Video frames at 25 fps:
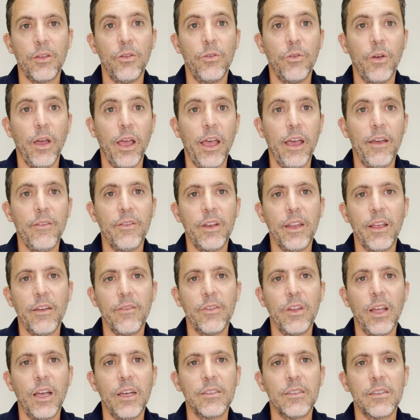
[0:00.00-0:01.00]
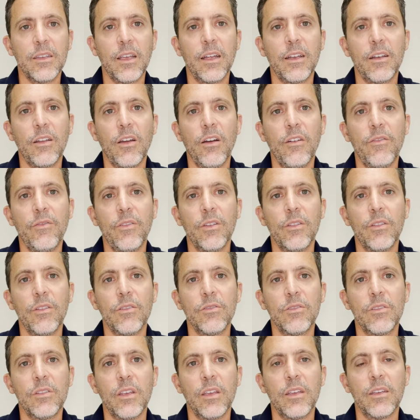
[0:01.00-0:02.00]
who have and have not signed off on
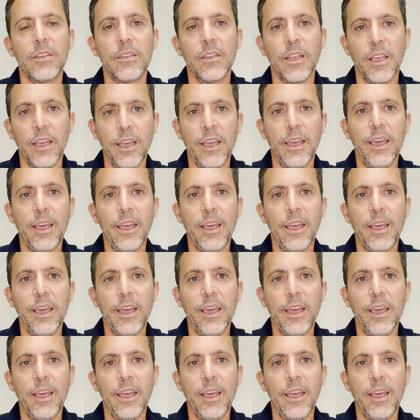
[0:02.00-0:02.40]
those things,